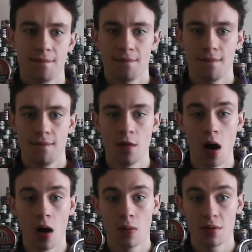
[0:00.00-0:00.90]

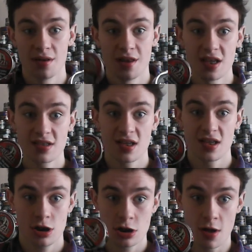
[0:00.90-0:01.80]
No, this
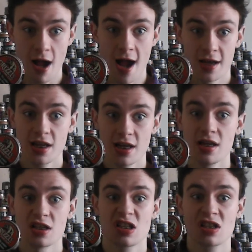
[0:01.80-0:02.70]
is trash. It
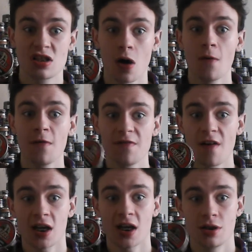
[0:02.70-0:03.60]
is so
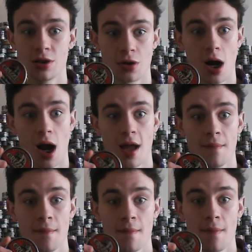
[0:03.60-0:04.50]
fucking dry.
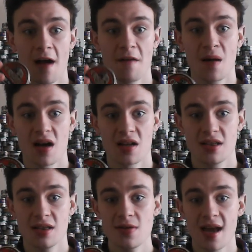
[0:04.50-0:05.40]
I bought
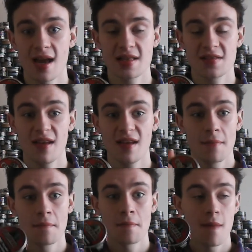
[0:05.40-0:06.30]
2 cans of it,
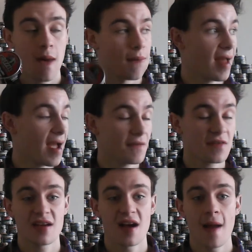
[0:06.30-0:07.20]
and every
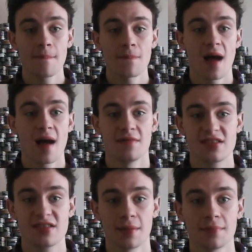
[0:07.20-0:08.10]
time I have
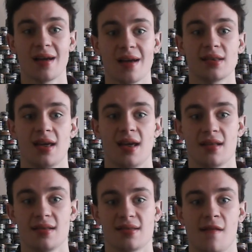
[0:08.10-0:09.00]
dumped out the
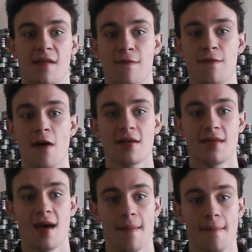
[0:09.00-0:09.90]
cans and said, fuck
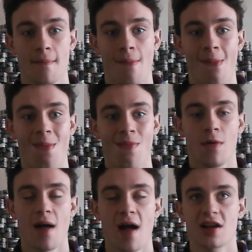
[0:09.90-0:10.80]
that.
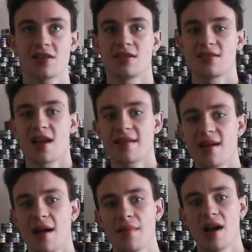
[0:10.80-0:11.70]
Well, actually, the second
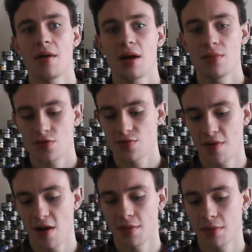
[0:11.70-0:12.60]
time that I bought it, which was
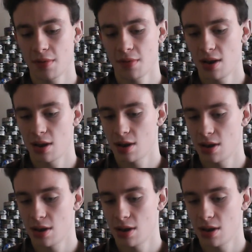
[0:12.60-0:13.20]
probably